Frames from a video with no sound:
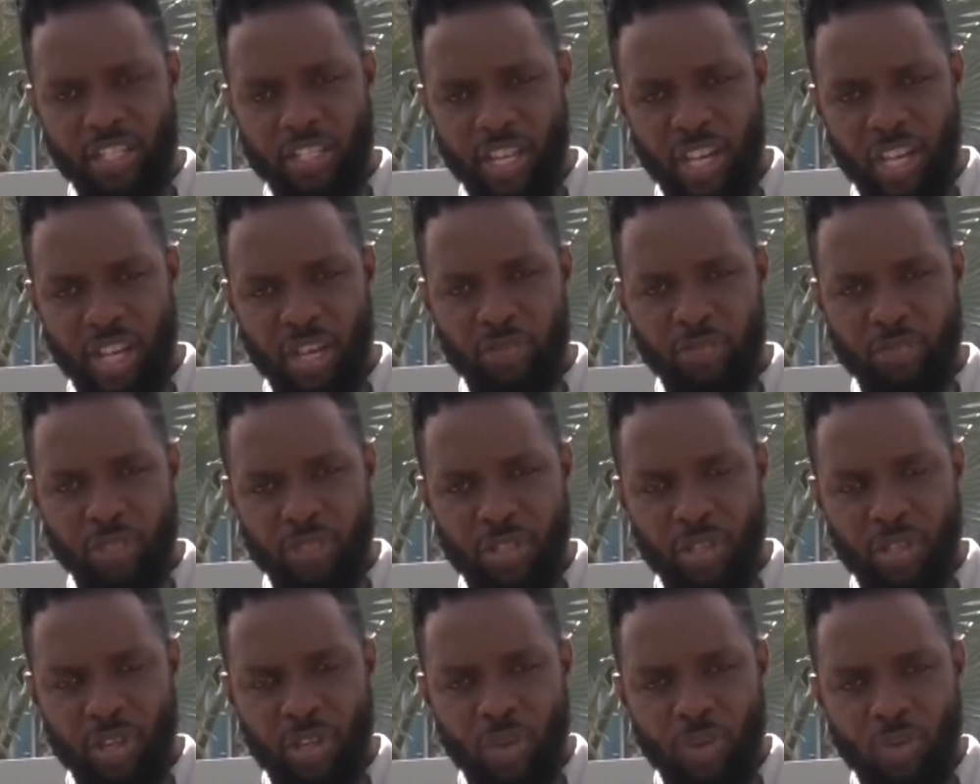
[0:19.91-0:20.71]

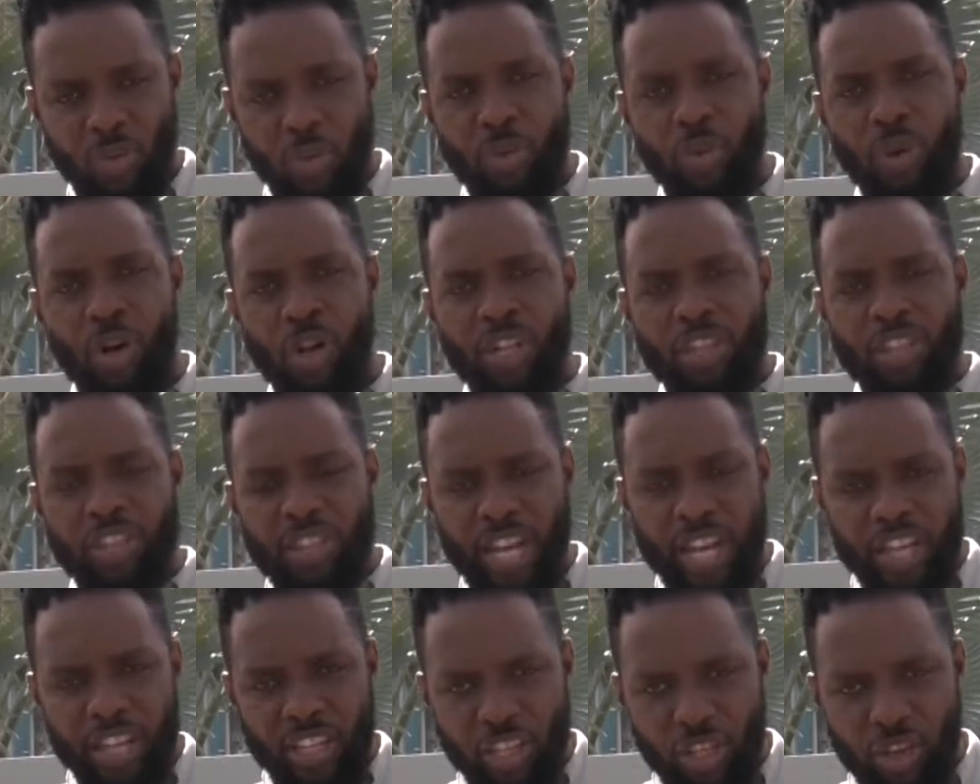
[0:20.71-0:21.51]
James, we want to
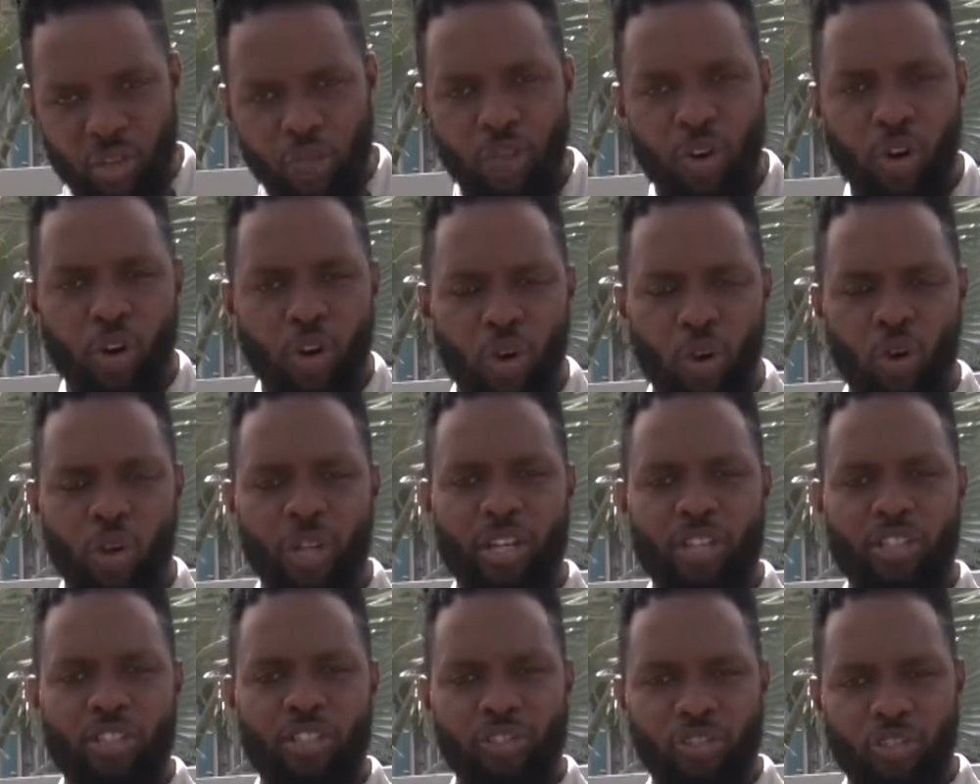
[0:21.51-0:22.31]
thank you for
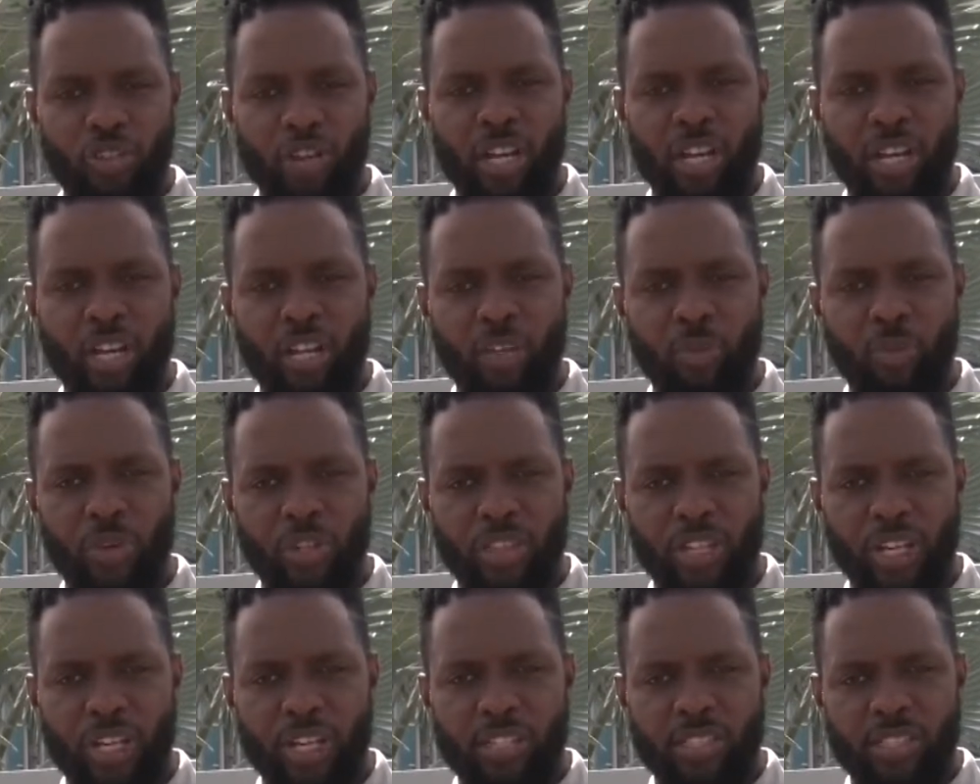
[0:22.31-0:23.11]
holding strain
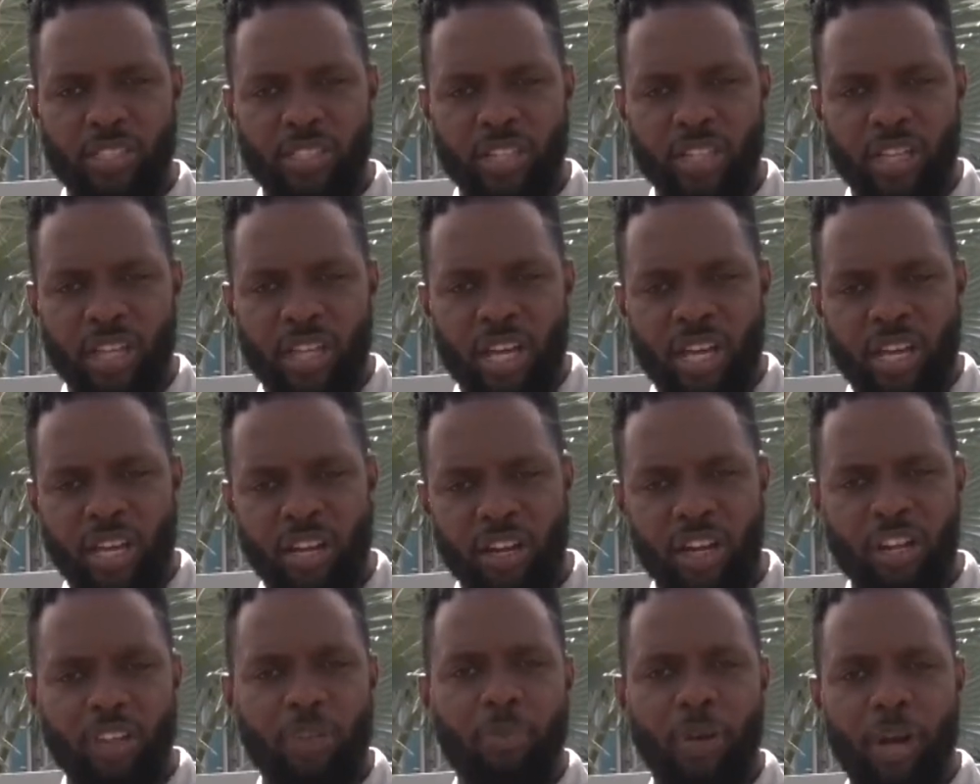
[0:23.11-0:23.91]
with us
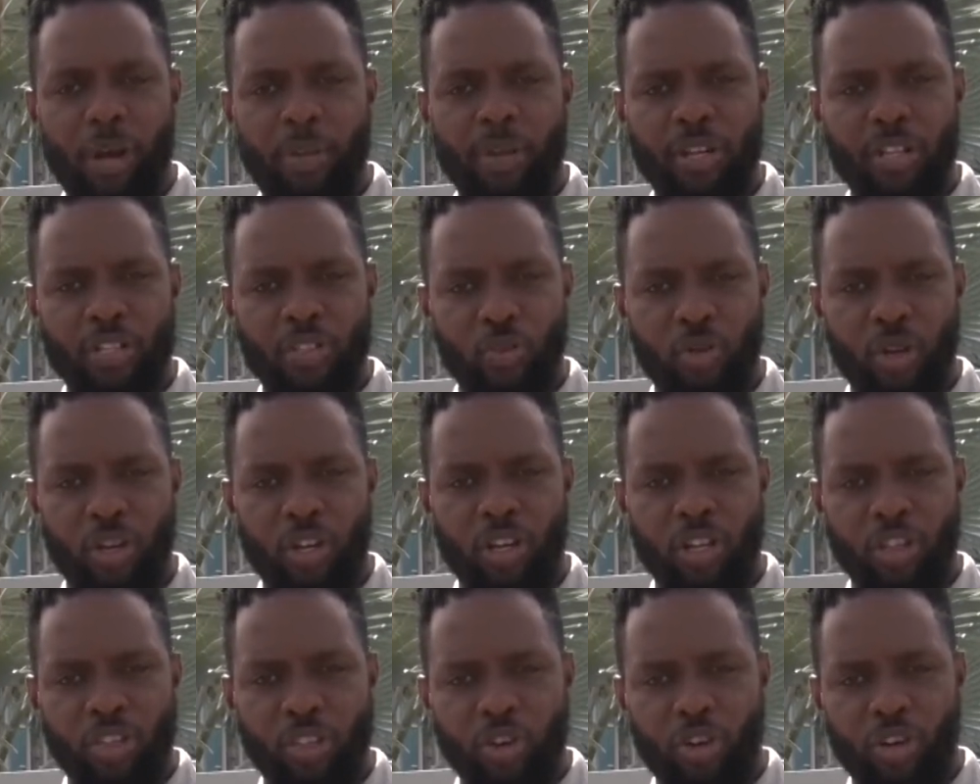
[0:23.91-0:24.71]
here at the Barbados
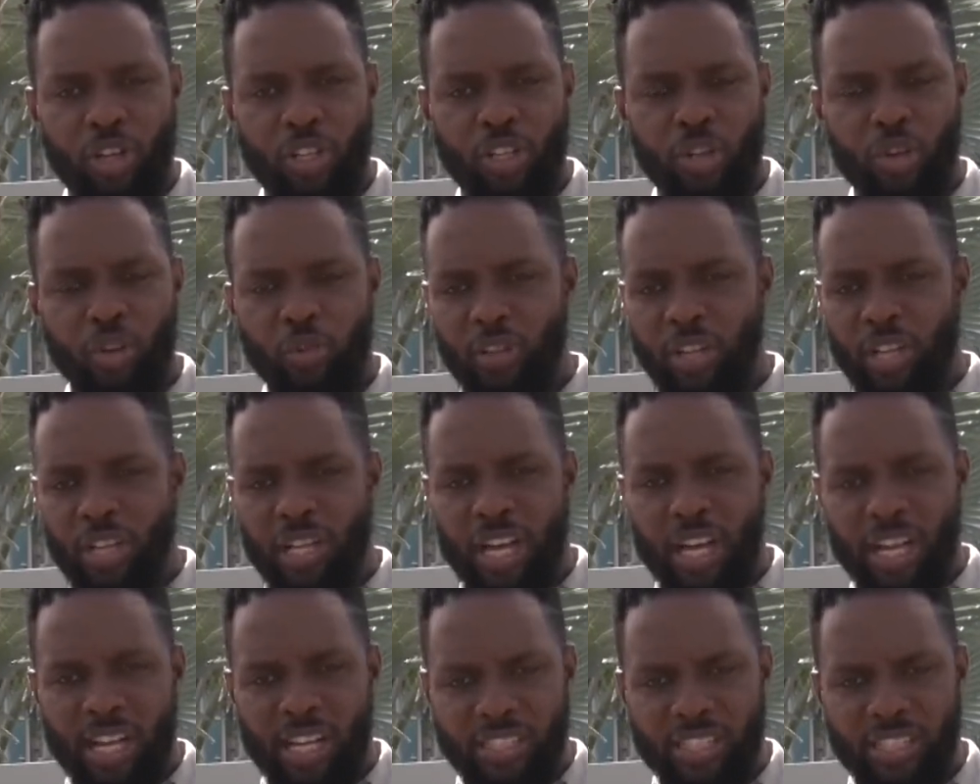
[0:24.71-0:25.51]
Water Authority over the
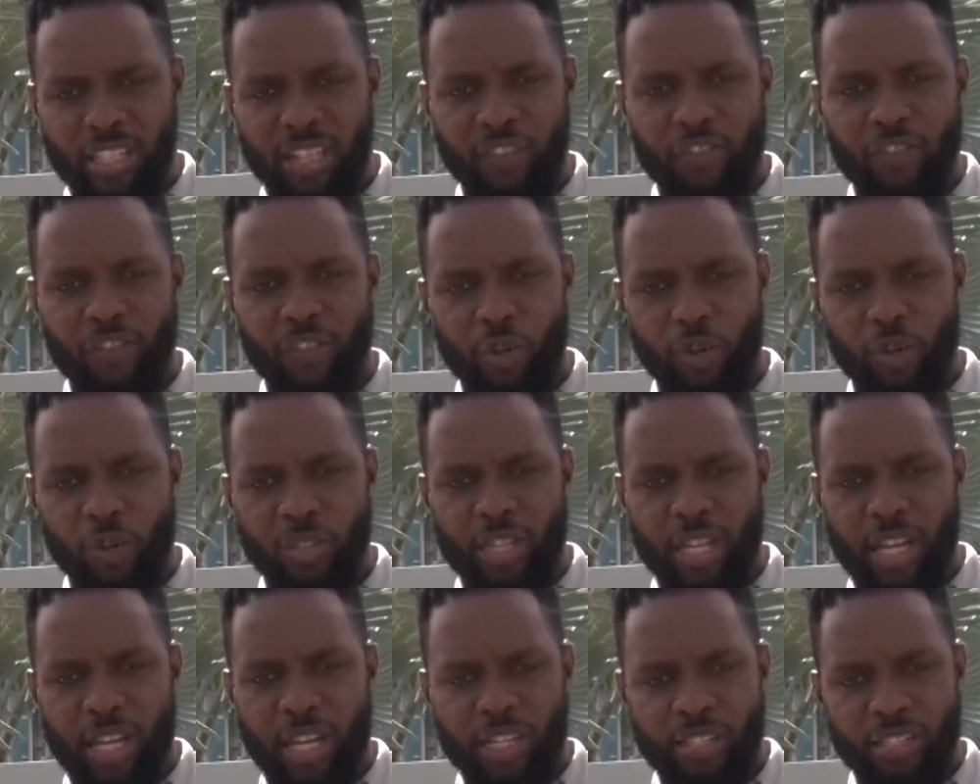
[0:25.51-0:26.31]
last few
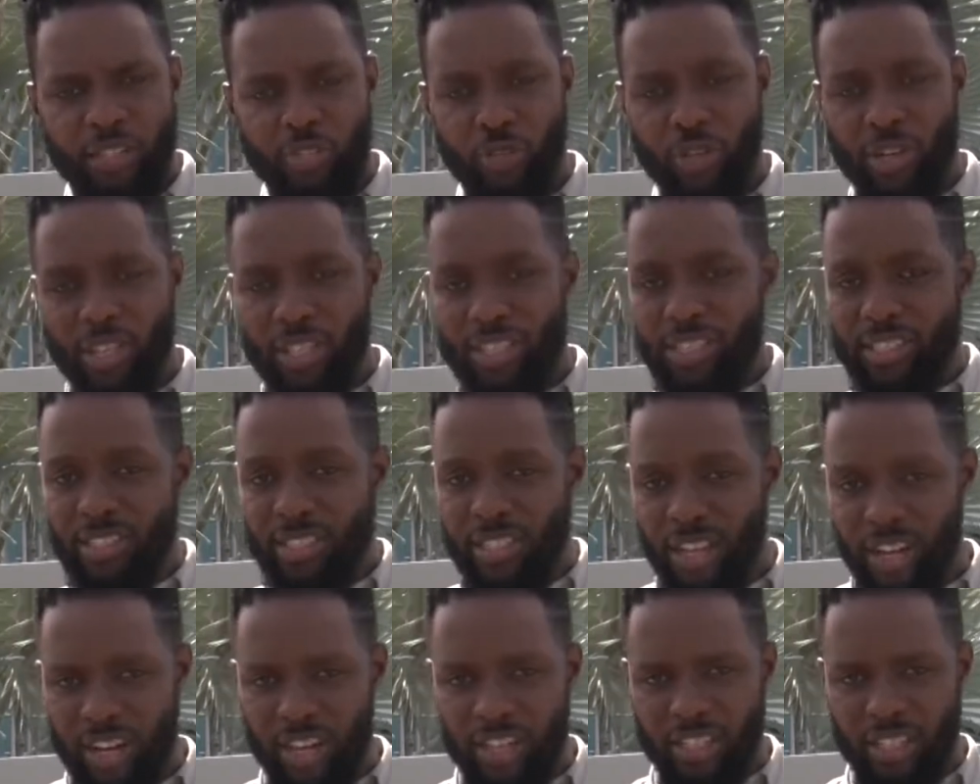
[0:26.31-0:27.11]
days, really
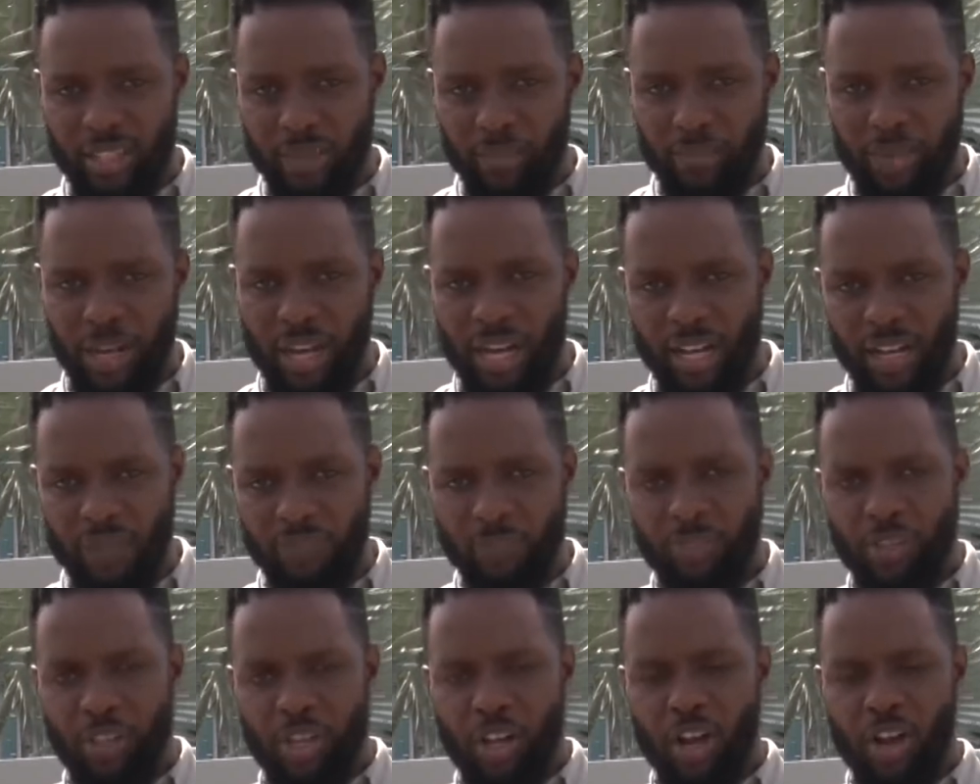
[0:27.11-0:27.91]
starting back
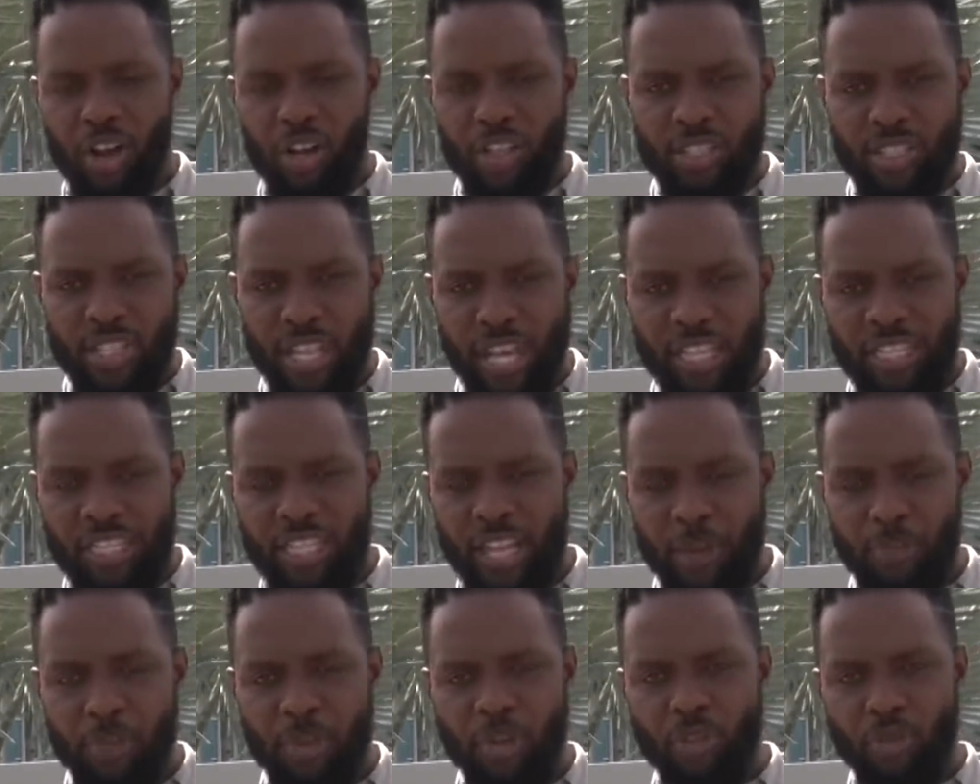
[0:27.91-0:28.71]
on
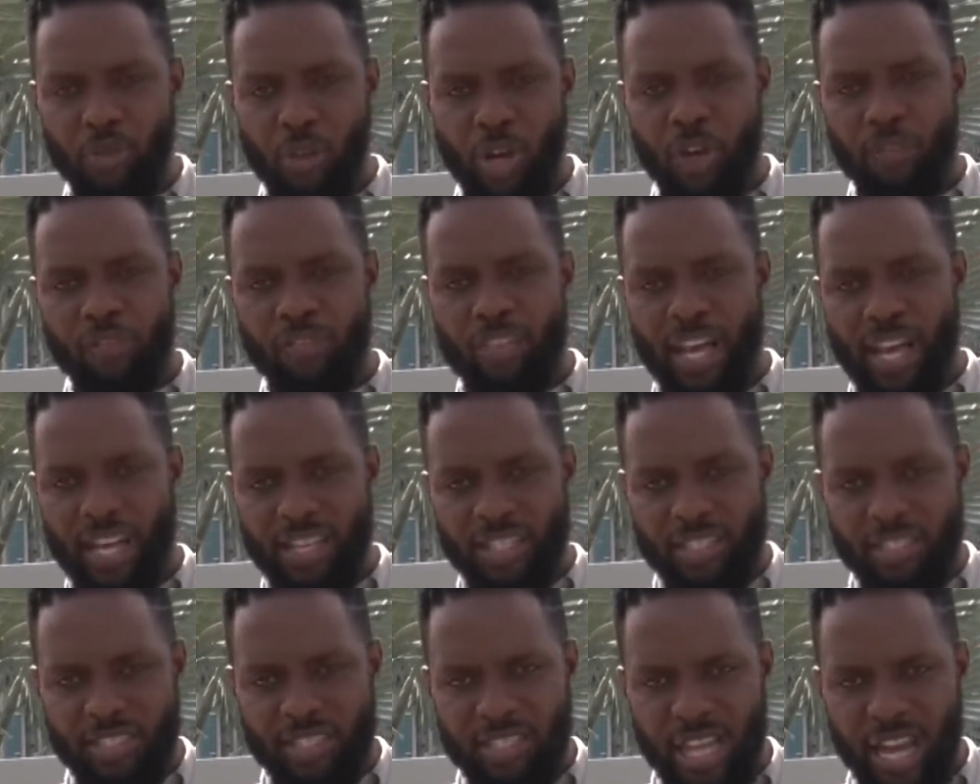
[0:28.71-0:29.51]
September 12th, that
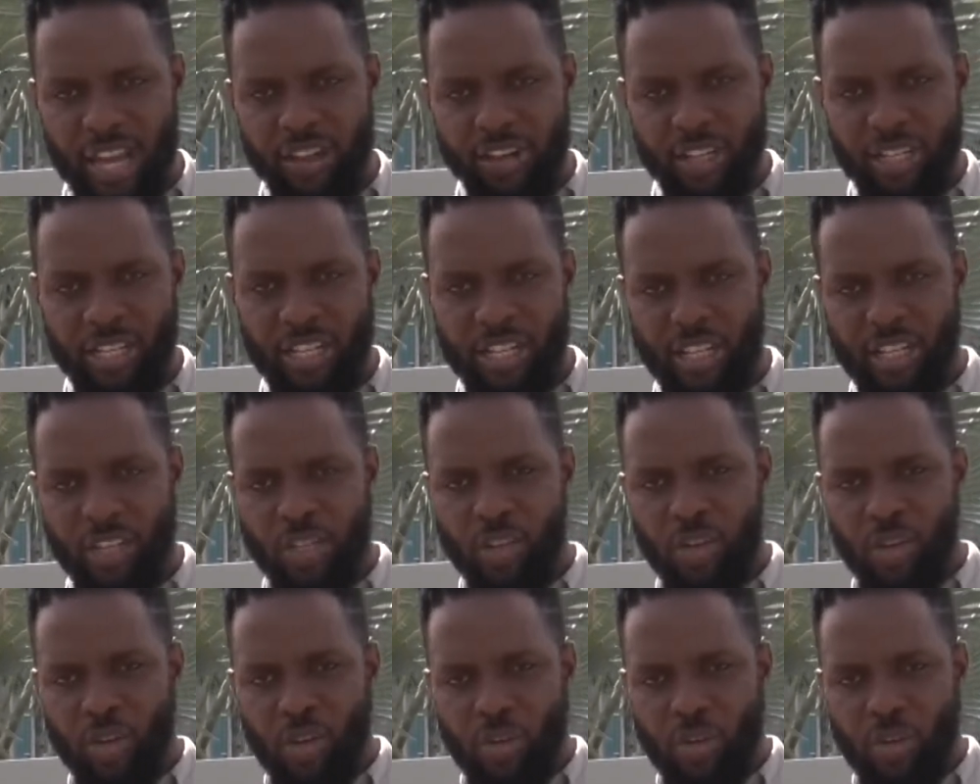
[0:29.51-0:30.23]
Saturday,